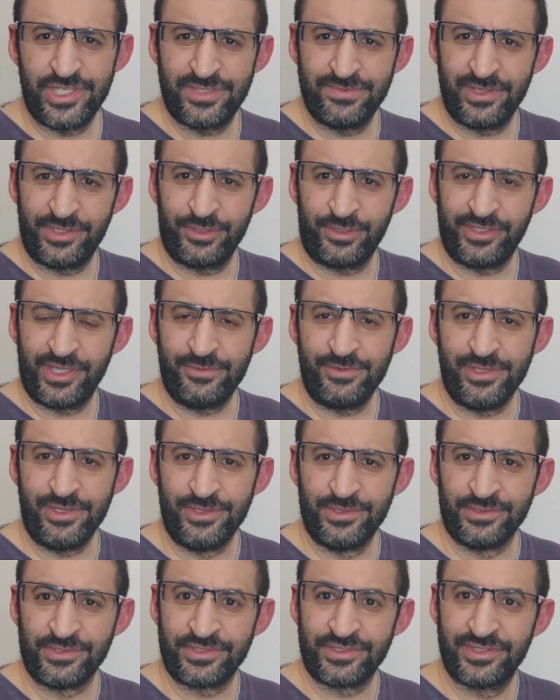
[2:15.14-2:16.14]
Which method
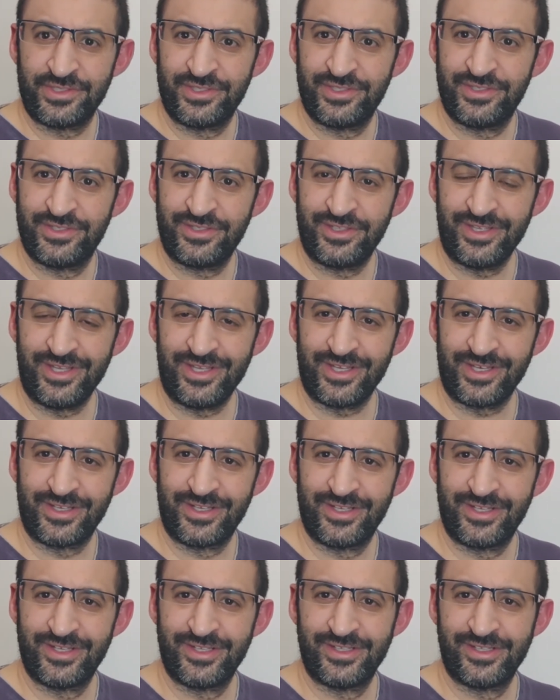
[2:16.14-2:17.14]
I will use
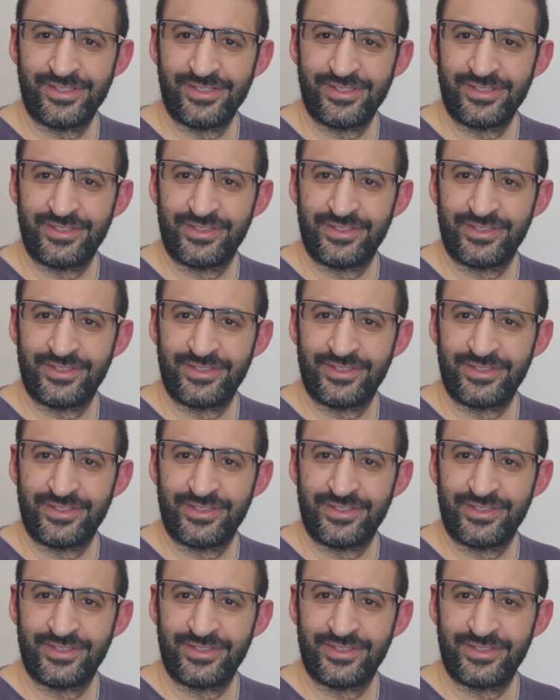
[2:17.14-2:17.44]
here?